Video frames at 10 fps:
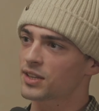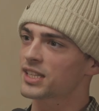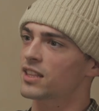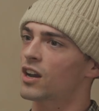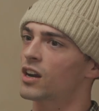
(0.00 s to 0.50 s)
it was
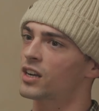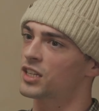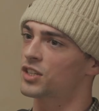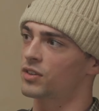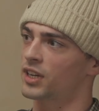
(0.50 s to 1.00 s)
like the
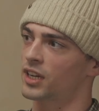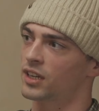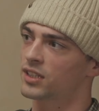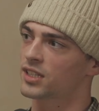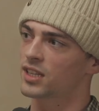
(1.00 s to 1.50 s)
hardest 3
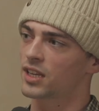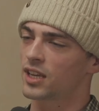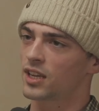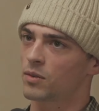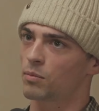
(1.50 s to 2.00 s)
years,
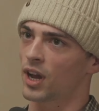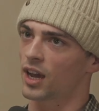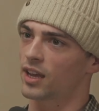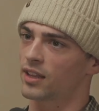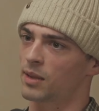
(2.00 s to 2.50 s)

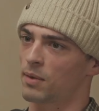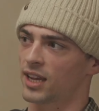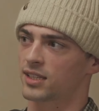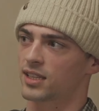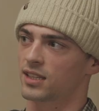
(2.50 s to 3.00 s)
but the
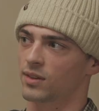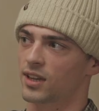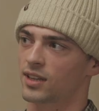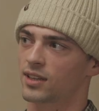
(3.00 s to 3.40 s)
best as well.